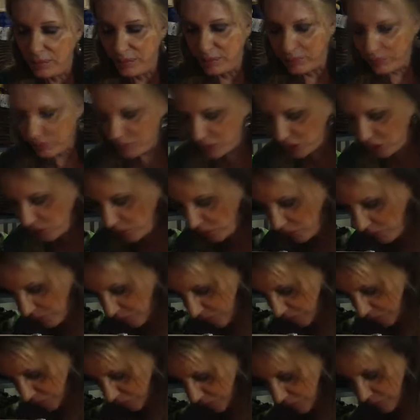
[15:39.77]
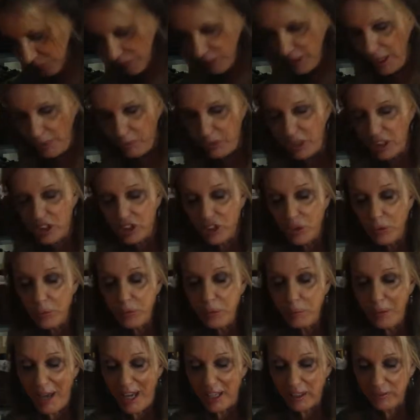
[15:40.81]
So I'm going to sew up the
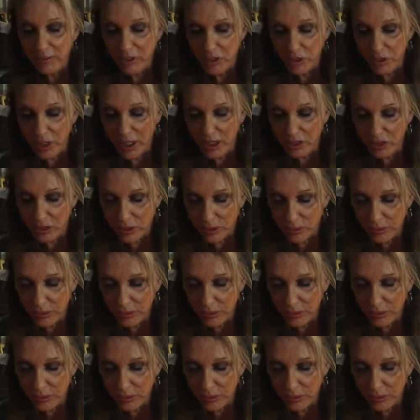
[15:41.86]
back of the dress.